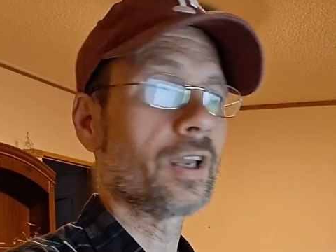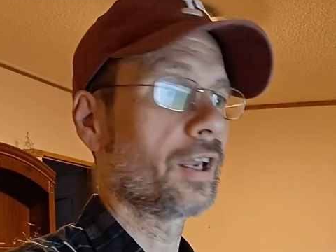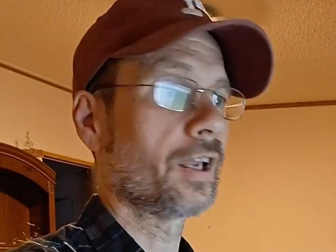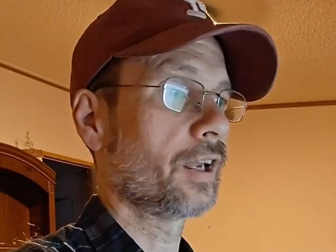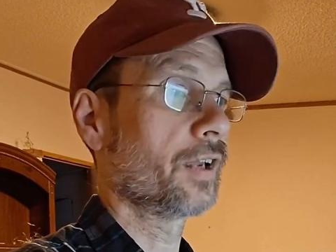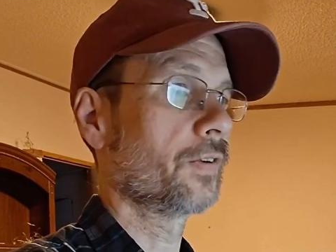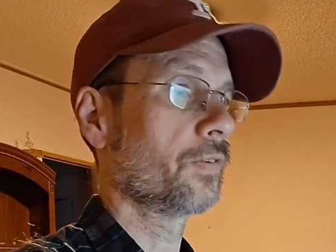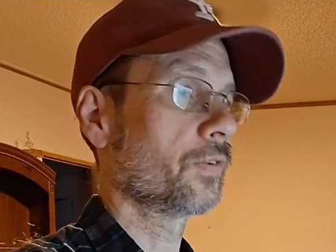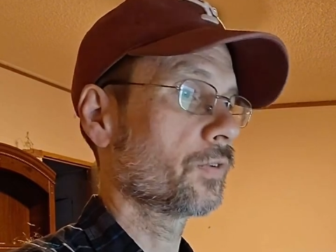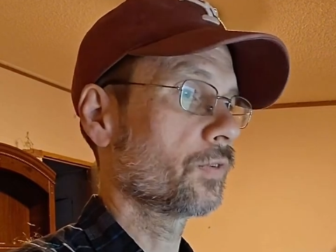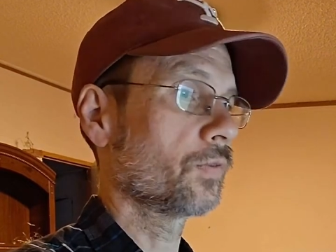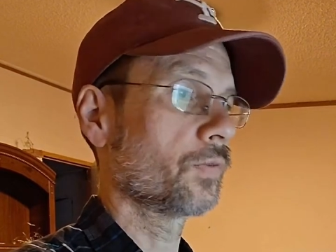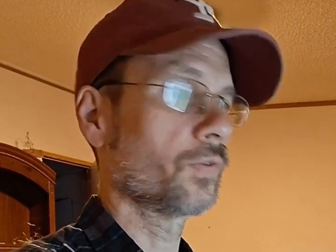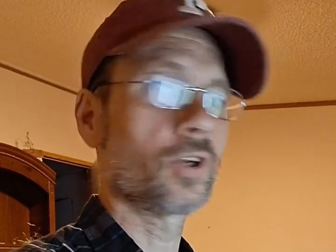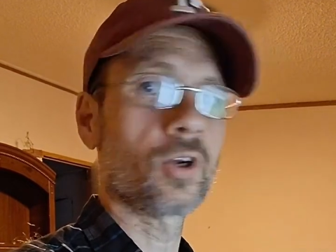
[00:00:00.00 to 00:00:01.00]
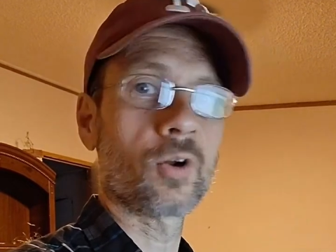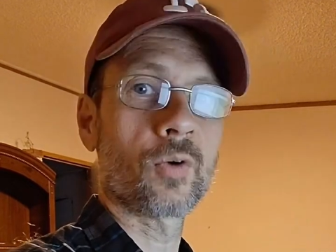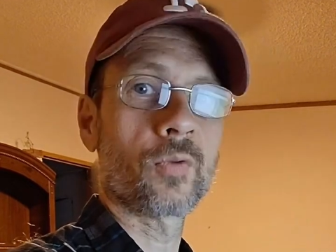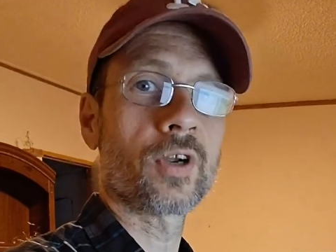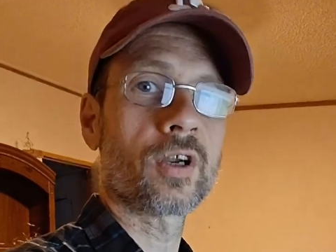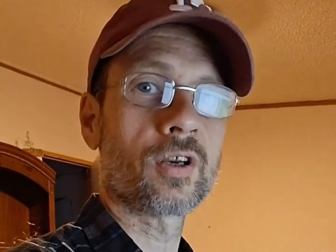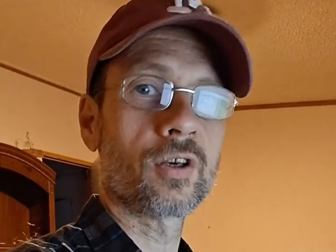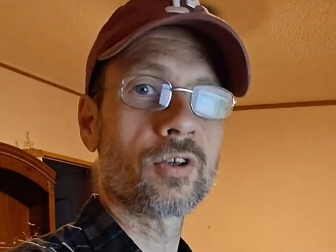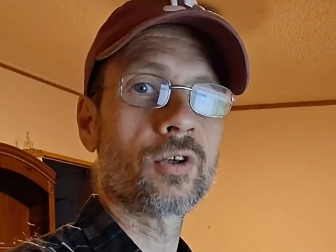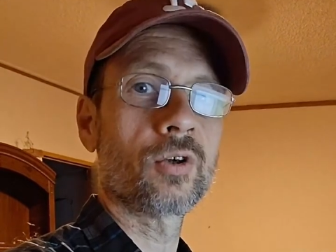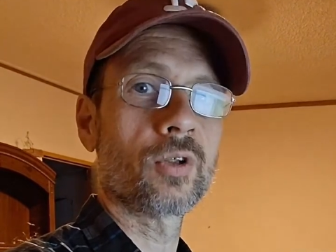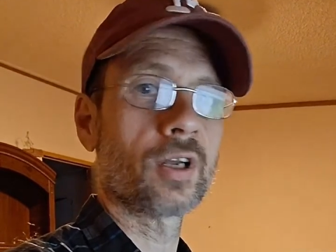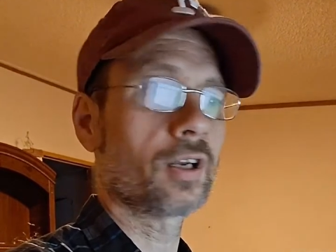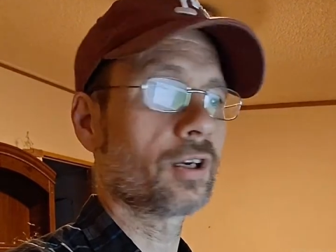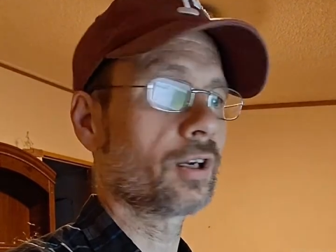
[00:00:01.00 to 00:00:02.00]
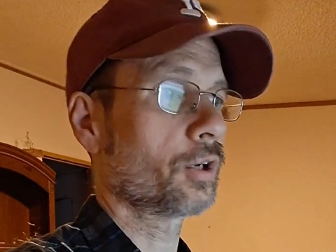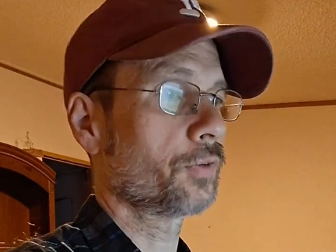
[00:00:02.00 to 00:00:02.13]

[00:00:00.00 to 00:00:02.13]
and, they're going to do that.